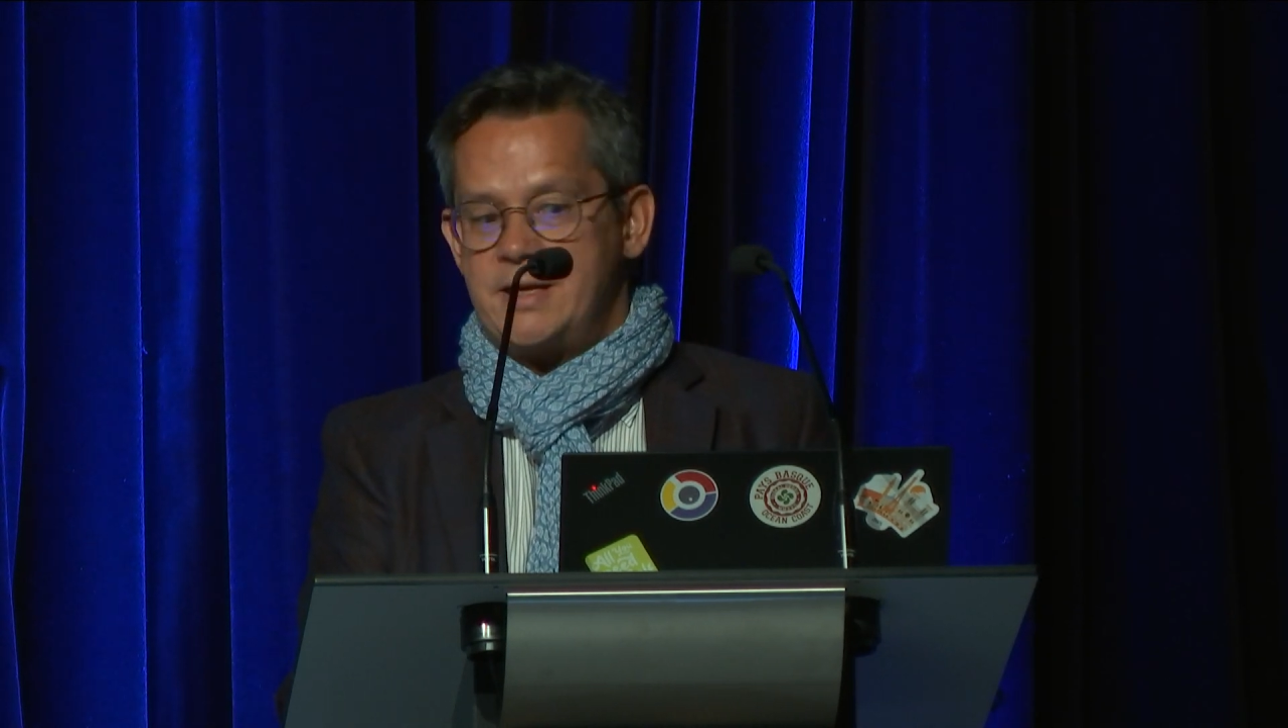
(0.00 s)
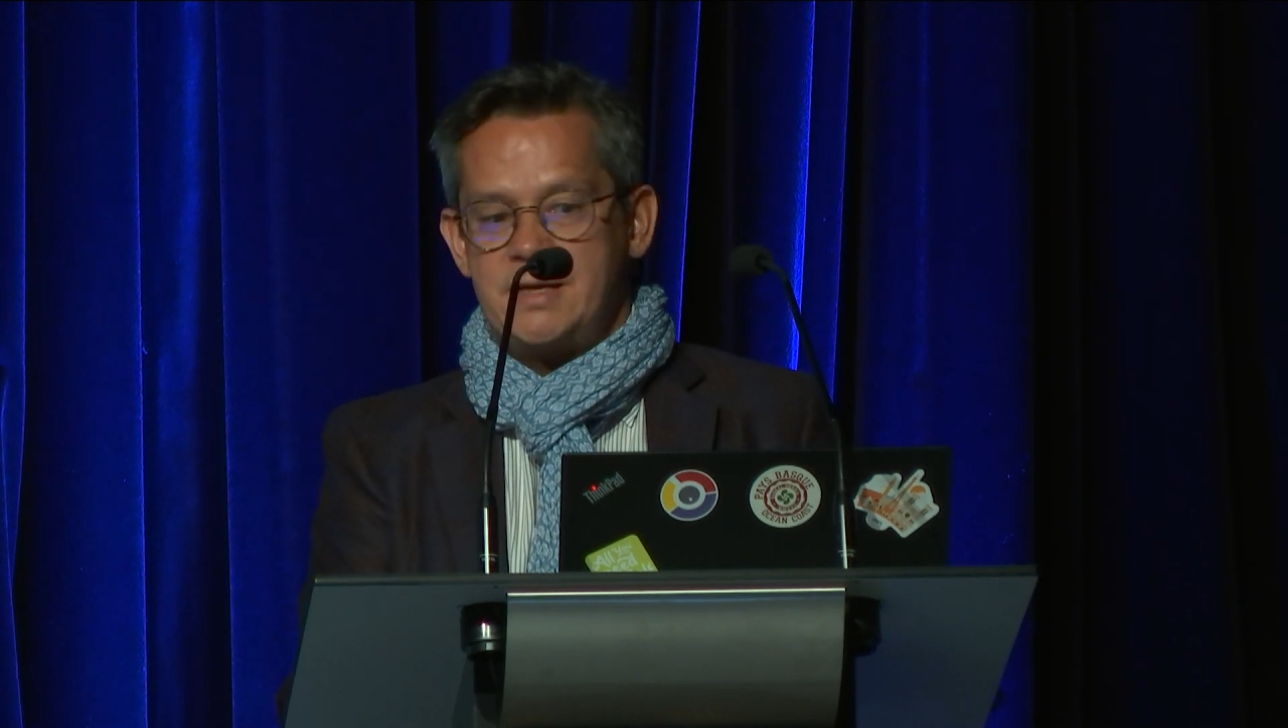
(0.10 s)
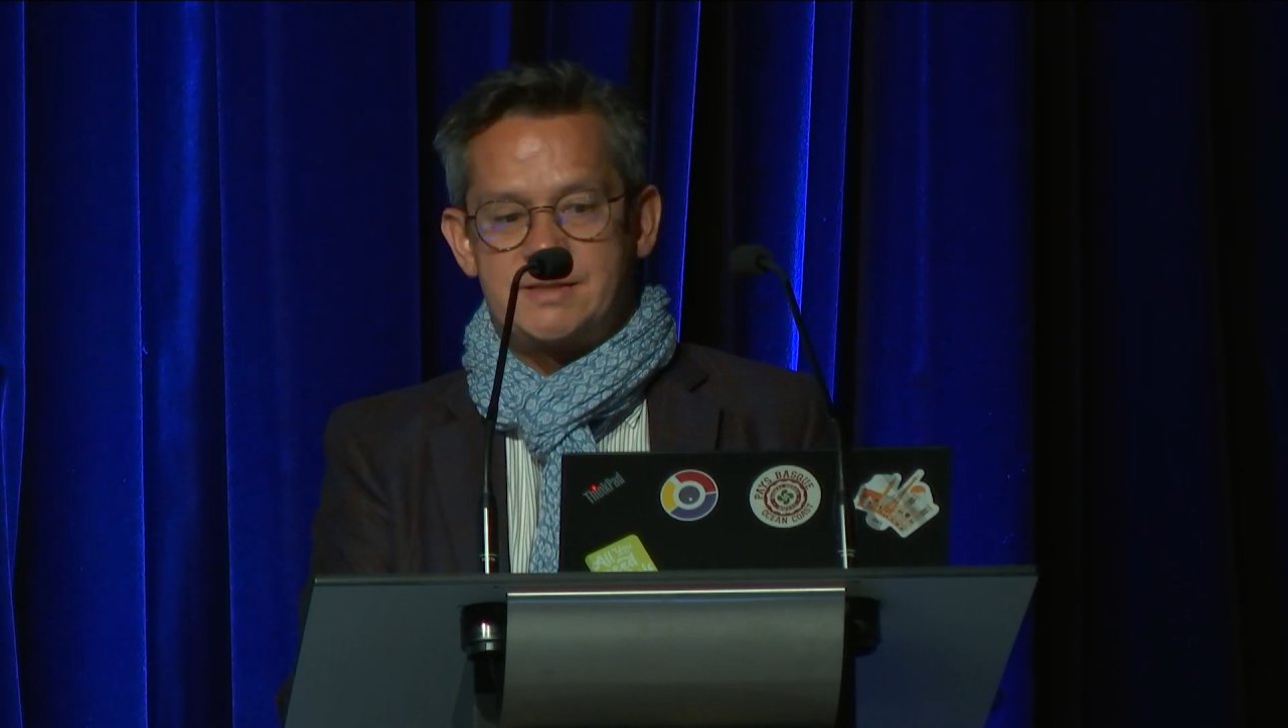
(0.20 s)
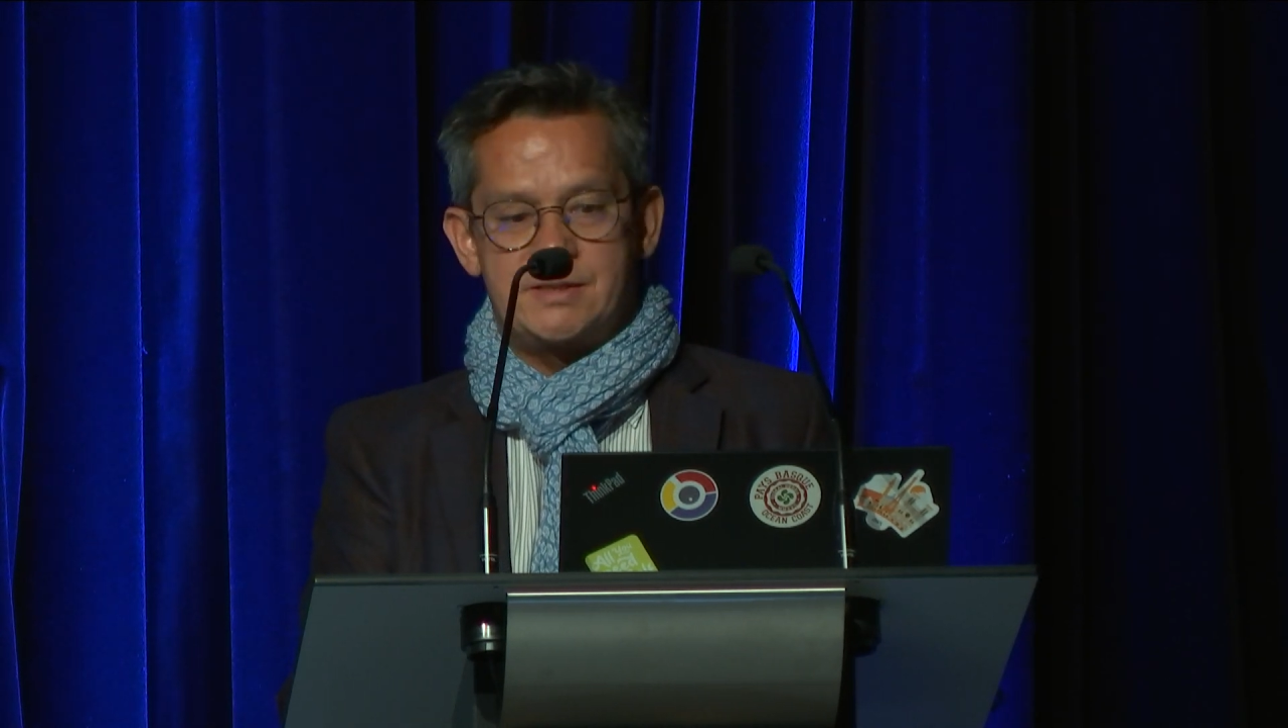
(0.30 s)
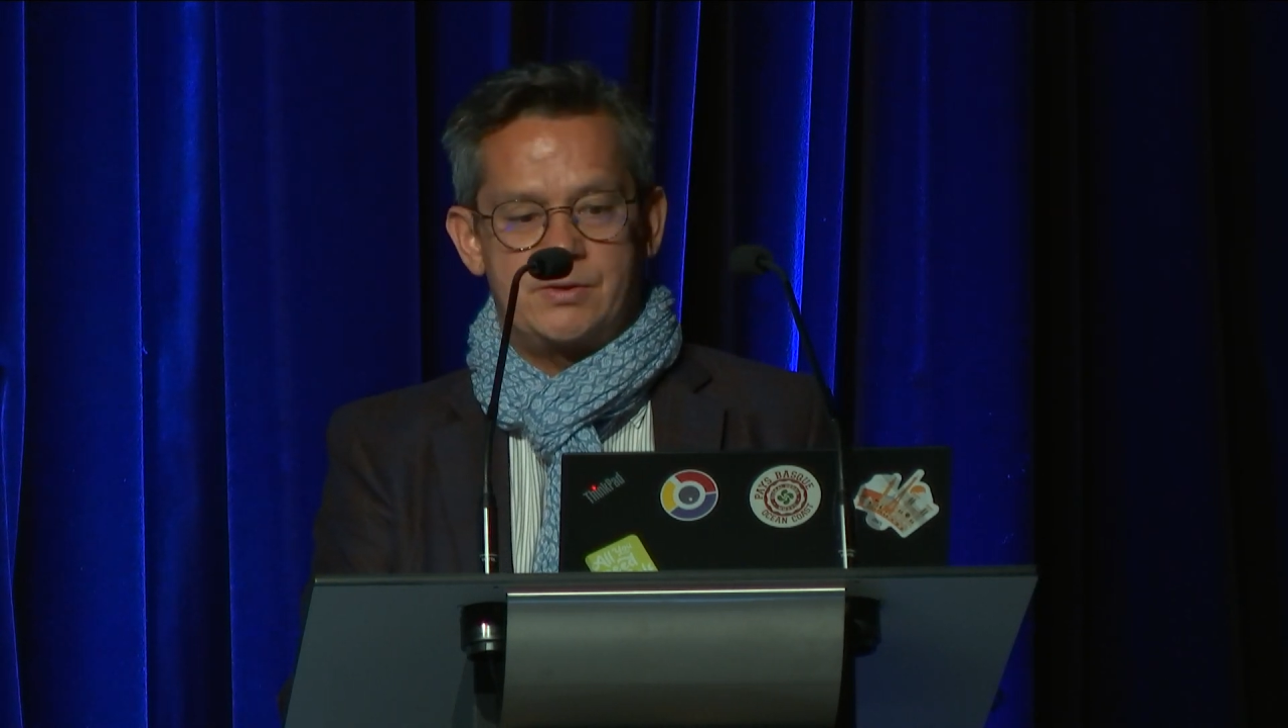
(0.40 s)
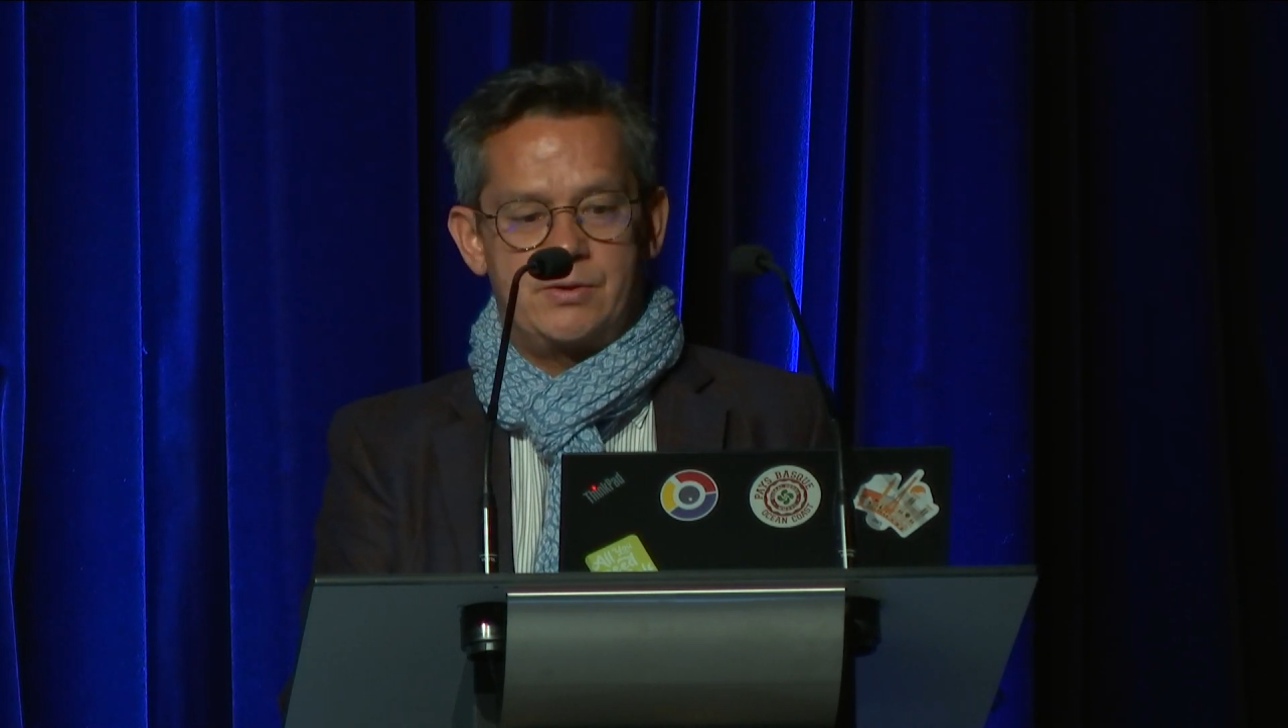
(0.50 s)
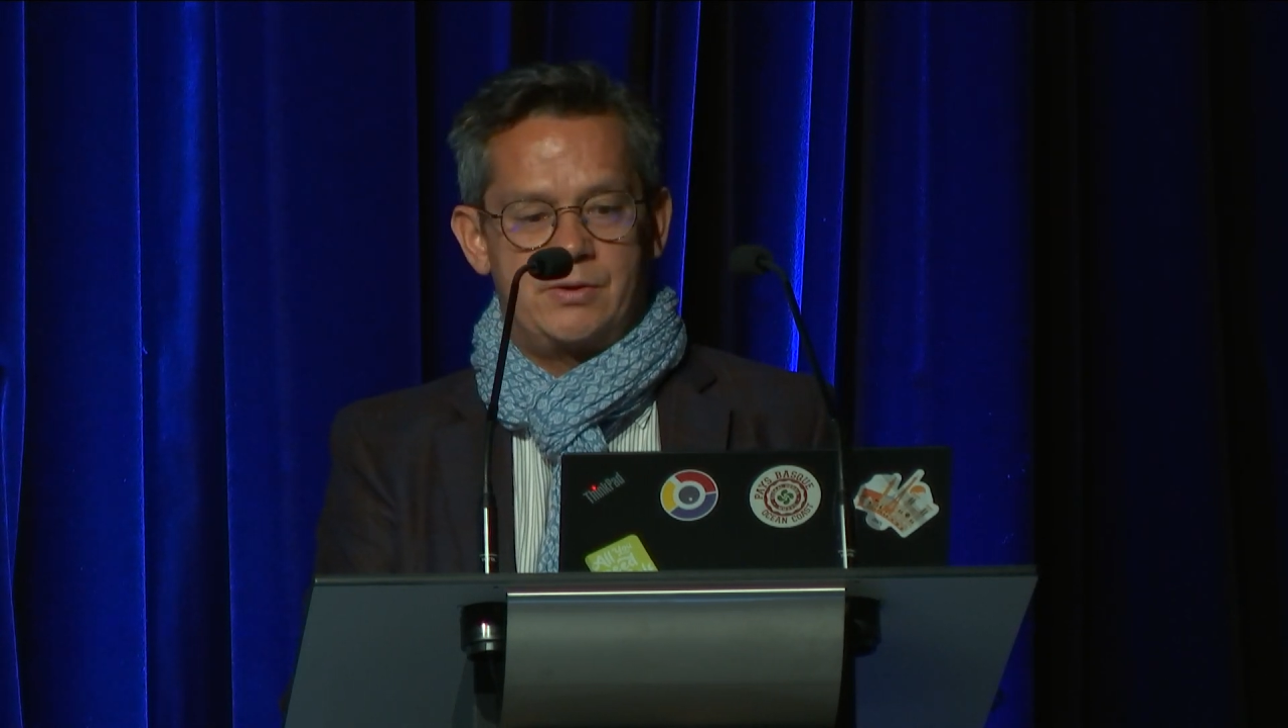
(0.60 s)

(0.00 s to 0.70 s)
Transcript: is